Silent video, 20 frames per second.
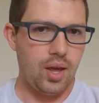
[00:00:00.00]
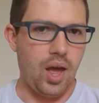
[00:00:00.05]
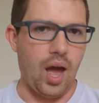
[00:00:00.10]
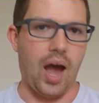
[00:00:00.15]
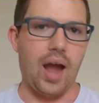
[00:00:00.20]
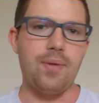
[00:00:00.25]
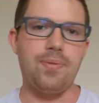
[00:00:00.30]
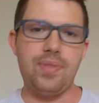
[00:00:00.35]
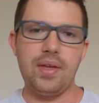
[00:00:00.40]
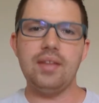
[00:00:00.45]

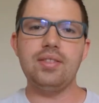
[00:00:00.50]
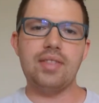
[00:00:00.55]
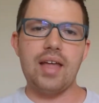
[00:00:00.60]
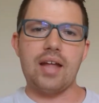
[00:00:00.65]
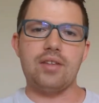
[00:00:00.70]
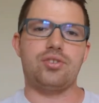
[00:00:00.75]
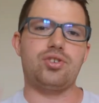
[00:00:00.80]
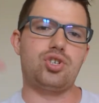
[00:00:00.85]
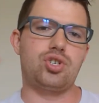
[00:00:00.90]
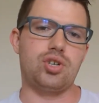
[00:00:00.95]
I think
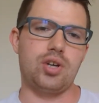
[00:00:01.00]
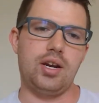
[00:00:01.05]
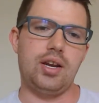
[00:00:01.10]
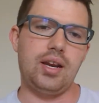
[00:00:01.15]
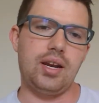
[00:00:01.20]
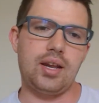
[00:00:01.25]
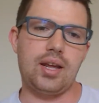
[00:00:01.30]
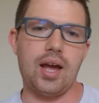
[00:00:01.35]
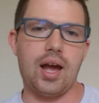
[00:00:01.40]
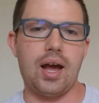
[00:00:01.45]
that's
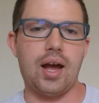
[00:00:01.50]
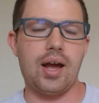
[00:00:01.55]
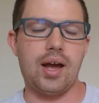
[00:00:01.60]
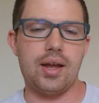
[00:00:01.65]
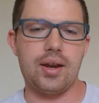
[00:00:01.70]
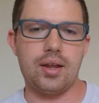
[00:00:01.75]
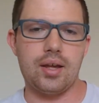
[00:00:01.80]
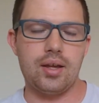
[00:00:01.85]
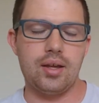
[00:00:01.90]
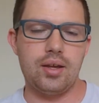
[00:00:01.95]
treating
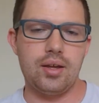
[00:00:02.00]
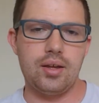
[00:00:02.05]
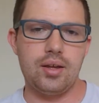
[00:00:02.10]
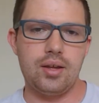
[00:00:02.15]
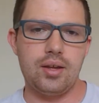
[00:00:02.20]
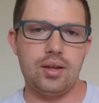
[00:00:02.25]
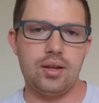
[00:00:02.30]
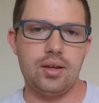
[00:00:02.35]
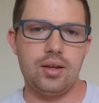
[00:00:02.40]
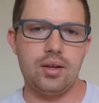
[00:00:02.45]
God
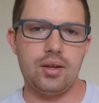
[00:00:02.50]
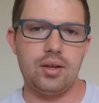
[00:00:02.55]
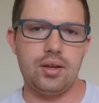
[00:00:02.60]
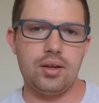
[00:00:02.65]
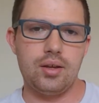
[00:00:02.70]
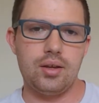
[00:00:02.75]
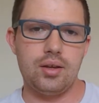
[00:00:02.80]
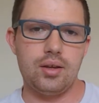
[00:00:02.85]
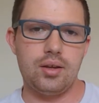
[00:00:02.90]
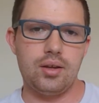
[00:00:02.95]

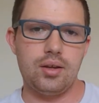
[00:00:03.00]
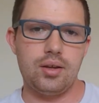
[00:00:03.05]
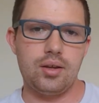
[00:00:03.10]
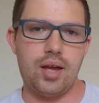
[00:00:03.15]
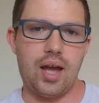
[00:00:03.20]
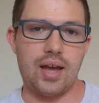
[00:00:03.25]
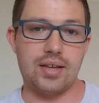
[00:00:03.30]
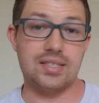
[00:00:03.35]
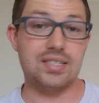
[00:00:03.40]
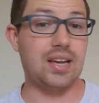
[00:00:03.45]

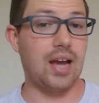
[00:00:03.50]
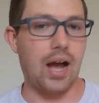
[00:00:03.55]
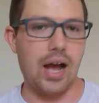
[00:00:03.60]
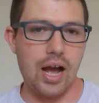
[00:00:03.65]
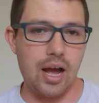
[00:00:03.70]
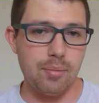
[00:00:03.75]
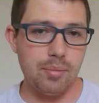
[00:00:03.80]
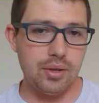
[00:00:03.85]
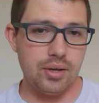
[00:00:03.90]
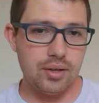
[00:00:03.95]
as
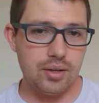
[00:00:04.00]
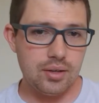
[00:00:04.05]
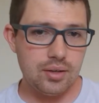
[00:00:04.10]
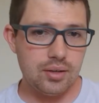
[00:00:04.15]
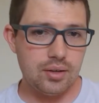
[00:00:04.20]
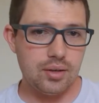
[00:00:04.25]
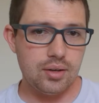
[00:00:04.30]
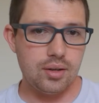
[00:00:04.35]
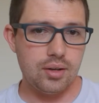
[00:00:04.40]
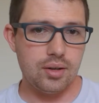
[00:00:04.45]
common,
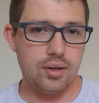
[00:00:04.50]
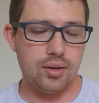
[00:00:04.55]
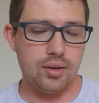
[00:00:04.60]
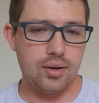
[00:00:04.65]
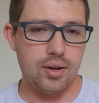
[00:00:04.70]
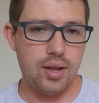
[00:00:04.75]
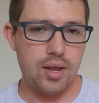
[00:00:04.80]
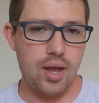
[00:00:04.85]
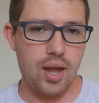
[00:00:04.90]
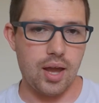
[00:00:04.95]

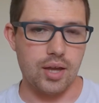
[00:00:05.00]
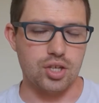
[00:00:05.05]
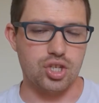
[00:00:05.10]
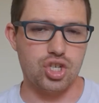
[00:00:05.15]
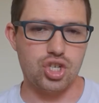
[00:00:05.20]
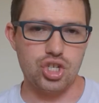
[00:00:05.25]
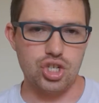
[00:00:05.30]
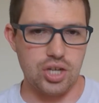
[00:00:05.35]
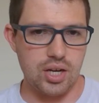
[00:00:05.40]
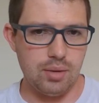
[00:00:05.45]
as
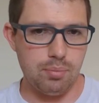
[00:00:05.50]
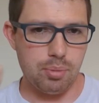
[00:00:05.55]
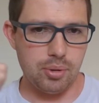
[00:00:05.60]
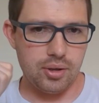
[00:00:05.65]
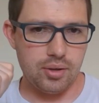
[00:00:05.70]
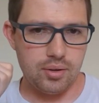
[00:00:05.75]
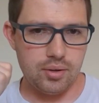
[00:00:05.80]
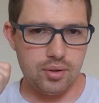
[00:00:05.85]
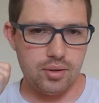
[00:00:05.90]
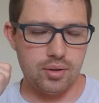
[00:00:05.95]
cheap,
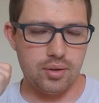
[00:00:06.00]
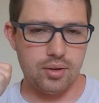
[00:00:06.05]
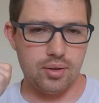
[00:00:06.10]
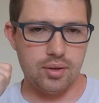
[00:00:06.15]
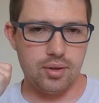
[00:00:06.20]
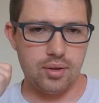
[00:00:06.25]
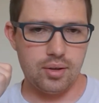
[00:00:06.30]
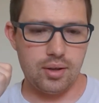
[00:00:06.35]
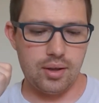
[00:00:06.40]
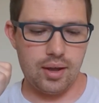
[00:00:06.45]

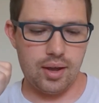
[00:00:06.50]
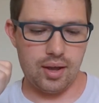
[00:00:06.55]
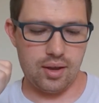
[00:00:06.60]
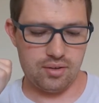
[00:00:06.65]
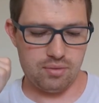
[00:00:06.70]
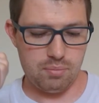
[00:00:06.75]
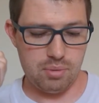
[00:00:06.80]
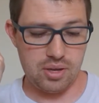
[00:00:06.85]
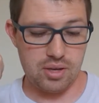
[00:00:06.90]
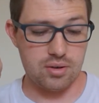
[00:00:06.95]
as
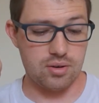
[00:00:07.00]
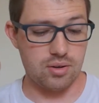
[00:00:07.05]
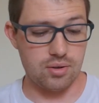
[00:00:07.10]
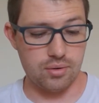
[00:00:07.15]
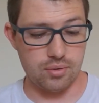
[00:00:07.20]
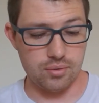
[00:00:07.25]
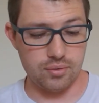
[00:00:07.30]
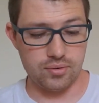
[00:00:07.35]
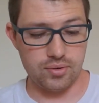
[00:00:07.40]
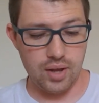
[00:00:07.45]
being
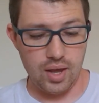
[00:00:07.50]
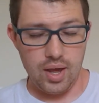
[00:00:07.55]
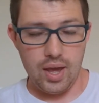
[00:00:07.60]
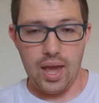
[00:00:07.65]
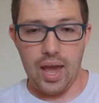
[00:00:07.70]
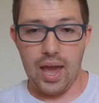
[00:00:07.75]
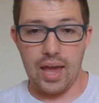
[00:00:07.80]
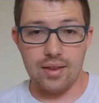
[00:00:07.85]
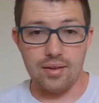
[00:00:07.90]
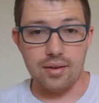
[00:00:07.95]
used.
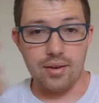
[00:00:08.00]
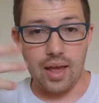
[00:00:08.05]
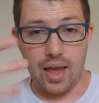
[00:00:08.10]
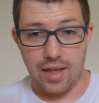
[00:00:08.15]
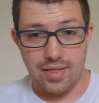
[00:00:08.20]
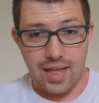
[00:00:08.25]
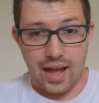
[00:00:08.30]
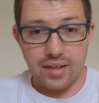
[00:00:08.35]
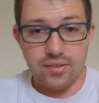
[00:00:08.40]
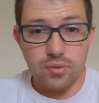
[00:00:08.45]
And
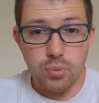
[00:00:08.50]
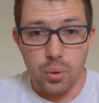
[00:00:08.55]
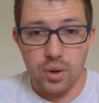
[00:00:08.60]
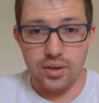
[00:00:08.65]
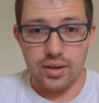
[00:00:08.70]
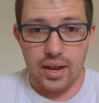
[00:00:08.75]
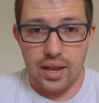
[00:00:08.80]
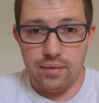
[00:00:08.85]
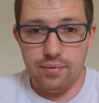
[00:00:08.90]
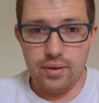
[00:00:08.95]
that's what
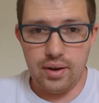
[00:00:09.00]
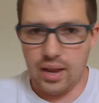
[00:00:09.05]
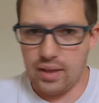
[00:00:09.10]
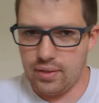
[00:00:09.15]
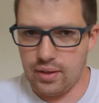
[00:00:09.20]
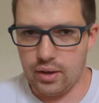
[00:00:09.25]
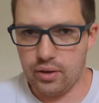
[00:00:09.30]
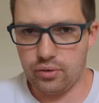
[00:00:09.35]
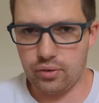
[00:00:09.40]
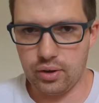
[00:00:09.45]
David and
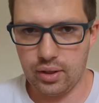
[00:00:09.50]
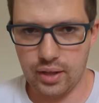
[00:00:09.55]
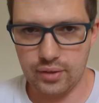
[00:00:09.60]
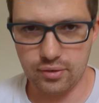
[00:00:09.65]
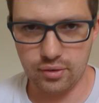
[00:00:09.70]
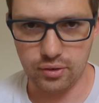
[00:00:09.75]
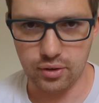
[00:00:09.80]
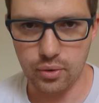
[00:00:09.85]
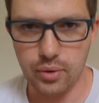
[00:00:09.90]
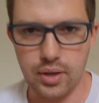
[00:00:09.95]
the Israelites
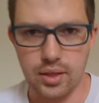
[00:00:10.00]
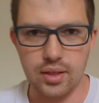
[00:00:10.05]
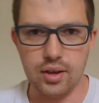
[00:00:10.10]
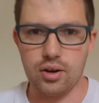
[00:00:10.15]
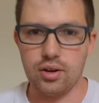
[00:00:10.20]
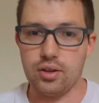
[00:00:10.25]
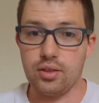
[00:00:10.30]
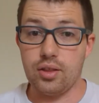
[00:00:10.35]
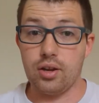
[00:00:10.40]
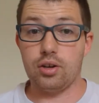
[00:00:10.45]
are doing.
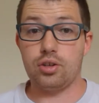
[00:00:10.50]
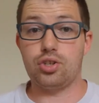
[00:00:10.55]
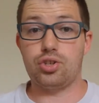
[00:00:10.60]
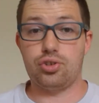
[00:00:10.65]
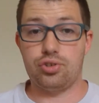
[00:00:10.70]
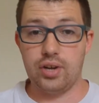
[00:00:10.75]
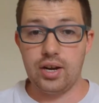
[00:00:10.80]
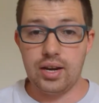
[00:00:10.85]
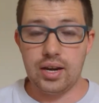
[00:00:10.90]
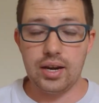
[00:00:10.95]
They're
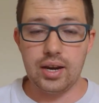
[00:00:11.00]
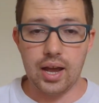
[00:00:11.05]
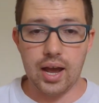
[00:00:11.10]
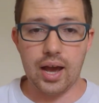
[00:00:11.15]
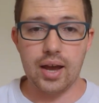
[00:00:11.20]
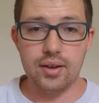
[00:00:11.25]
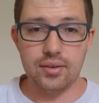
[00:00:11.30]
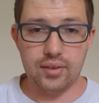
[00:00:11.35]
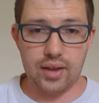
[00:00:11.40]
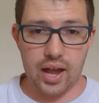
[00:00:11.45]
treating
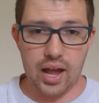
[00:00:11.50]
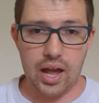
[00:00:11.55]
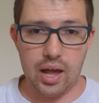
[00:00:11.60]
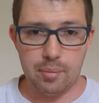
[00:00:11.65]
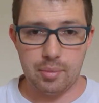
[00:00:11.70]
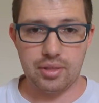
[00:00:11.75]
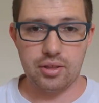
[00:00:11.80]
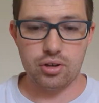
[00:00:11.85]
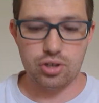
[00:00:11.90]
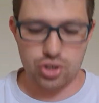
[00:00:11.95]
God as
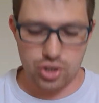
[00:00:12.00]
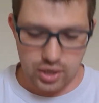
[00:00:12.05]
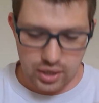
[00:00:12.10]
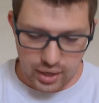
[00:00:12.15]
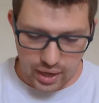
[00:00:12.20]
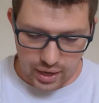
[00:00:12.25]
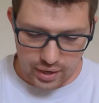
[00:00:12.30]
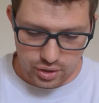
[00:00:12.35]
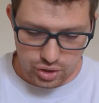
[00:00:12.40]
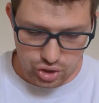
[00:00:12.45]
common, they're treating
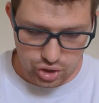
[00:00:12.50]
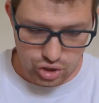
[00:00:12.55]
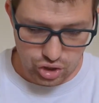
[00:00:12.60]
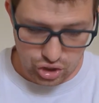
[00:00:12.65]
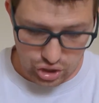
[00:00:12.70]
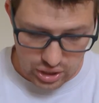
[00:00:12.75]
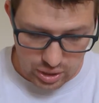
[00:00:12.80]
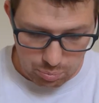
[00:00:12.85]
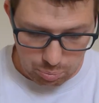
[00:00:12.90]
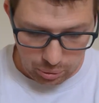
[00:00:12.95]
God as
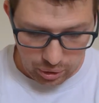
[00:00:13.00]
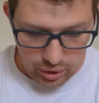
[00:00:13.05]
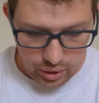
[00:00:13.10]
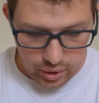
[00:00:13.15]
cheap.